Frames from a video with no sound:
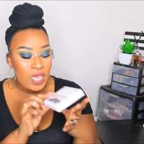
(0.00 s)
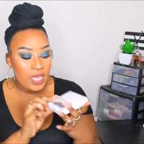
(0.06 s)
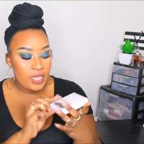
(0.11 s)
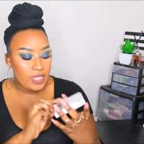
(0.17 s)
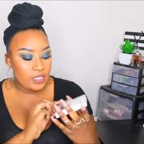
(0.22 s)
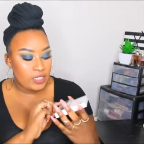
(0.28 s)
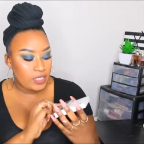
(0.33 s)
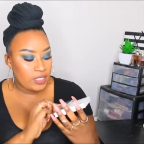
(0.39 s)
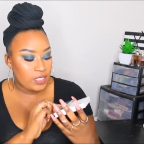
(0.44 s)

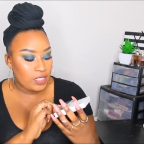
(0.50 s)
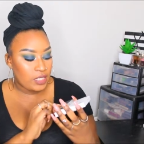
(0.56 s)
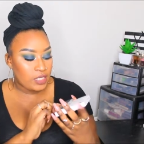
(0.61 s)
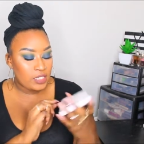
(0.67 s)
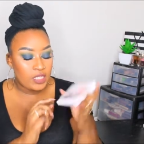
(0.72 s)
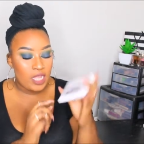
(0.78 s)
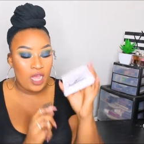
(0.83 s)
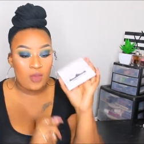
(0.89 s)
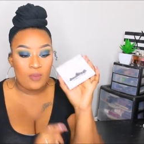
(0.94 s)
And this is in
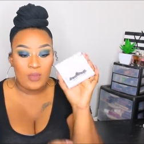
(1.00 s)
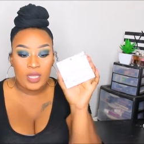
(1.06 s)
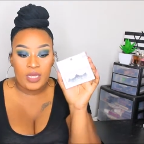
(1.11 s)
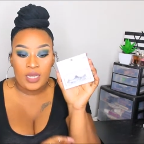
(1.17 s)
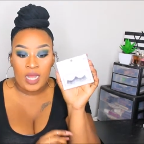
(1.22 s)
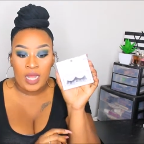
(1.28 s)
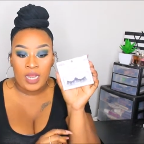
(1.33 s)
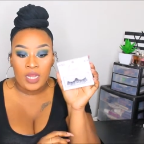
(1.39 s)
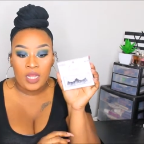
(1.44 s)
the style
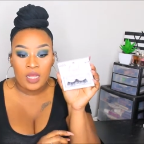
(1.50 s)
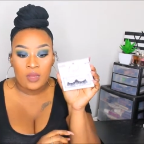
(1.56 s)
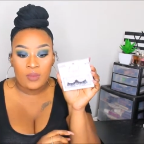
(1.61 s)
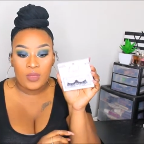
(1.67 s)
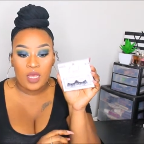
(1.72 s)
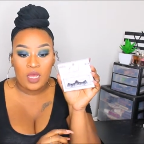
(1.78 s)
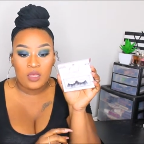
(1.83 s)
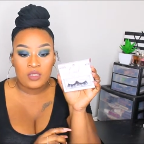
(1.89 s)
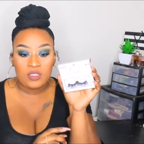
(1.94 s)
Midnight.
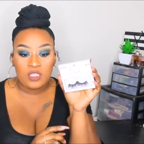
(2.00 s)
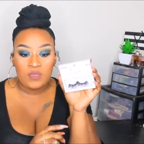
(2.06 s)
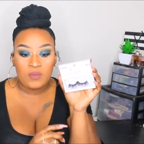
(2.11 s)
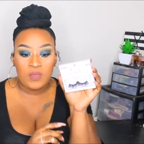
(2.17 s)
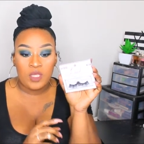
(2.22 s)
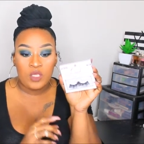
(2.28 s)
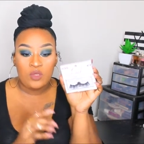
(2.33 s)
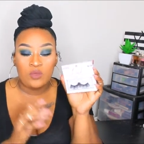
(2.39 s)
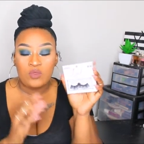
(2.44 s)
Um, Y'all see
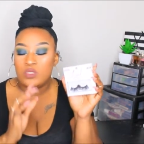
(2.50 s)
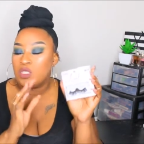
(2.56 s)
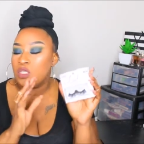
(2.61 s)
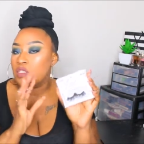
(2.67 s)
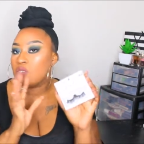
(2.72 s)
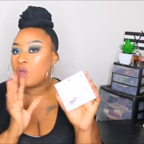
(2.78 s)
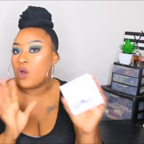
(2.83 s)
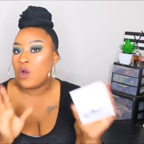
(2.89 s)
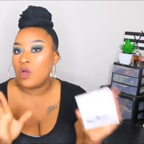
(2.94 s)
me use
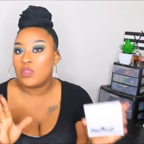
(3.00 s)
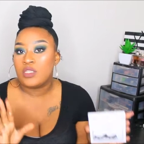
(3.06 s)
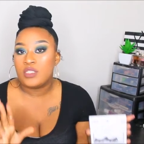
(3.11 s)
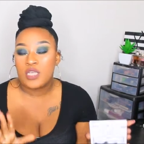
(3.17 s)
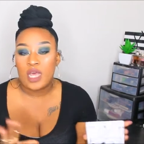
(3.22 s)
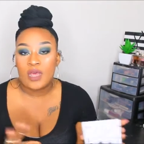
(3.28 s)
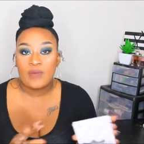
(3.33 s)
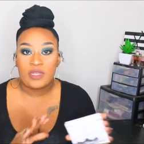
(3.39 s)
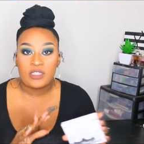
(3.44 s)
these all the
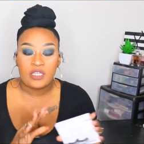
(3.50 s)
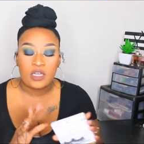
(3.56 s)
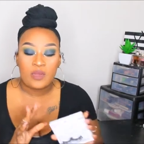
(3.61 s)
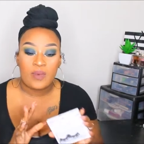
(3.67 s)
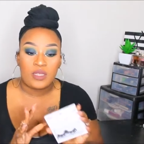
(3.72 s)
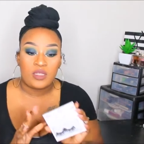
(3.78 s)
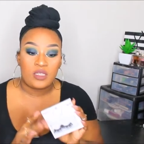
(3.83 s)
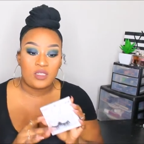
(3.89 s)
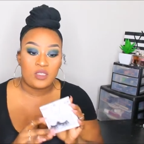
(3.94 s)
time. I talk
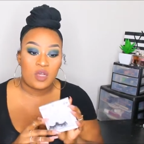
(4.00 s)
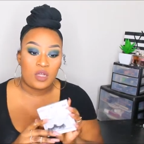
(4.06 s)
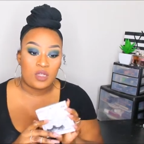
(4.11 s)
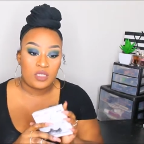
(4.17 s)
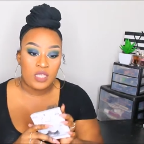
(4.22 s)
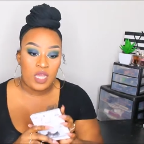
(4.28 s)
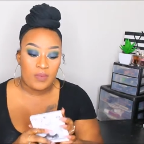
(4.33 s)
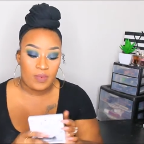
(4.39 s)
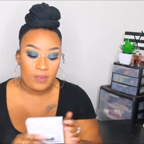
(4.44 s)
about these
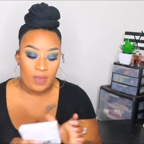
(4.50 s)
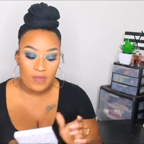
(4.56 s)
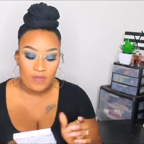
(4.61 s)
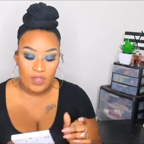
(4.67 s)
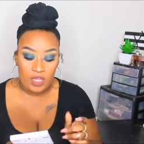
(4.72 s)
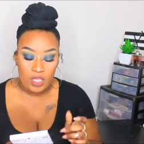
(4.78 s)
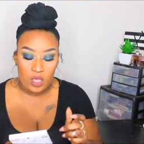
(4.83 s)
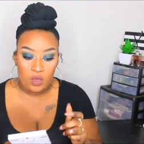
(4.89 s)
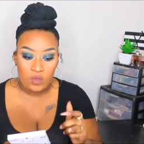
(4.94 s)
all the time in my
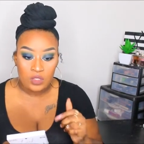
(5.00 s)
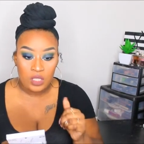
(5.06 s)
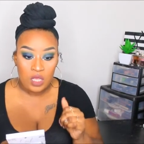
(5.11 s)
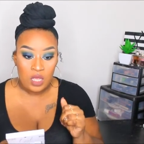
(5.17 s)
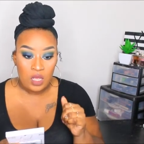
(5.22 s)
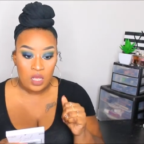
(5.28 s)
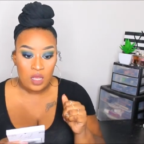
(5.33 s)
videos.